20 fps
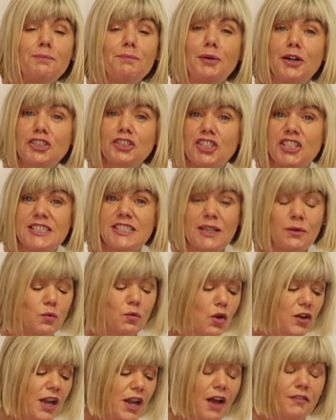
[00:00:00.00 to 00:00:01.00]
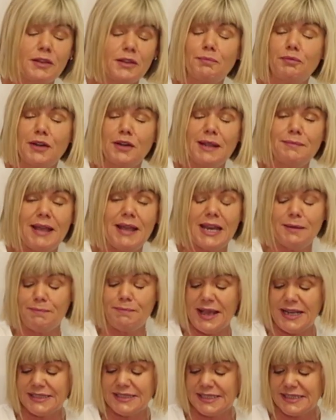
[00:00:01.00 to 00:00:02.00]
purchasing one of the
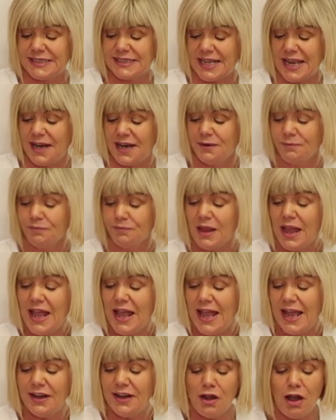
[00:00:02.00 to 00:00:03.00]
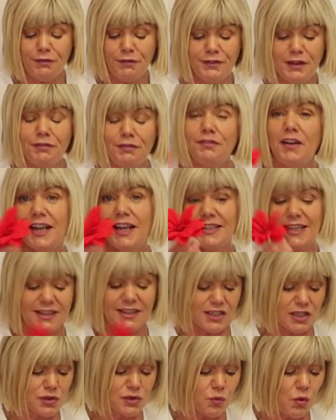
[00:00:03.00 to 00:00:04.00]
pre-made bases there, and often you find
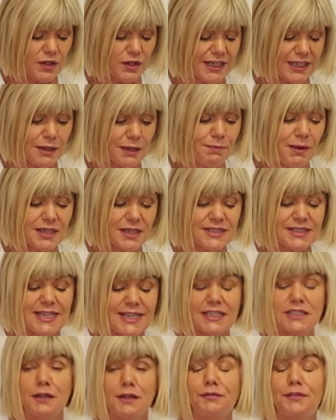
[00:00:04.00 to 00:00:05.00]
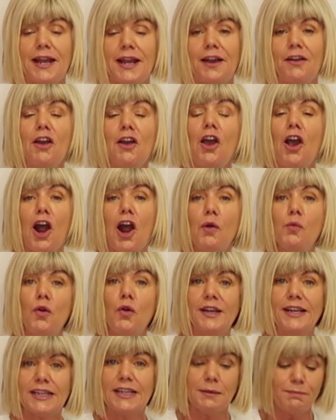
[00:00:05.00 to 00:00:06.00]
that there's one little poinsettia flower or
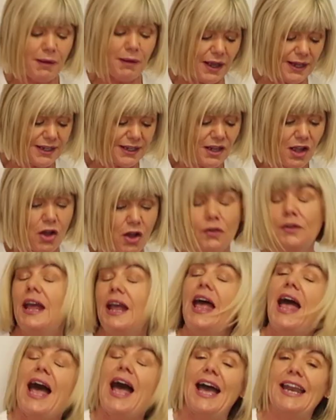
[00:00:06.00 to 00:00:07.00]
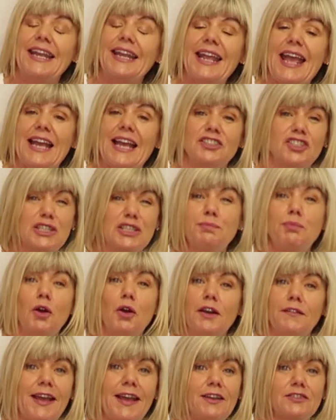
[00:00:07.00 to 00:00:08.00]
one little pine cone, and again, just
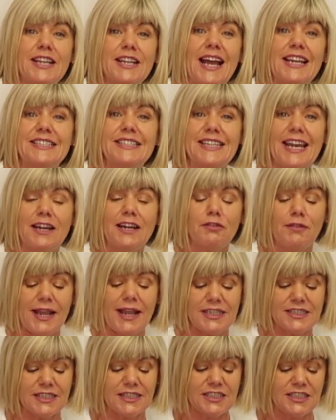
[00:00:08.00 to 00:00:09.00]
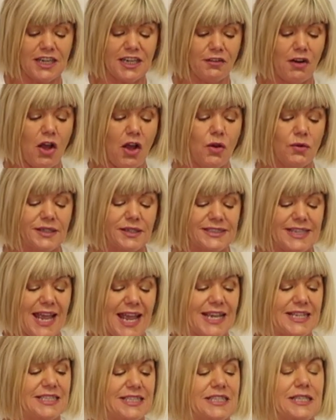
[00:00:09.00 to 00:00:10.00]
pull it out and decorate it to your own
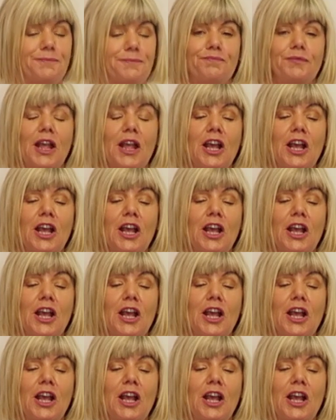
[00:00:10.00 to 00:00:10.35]
taste.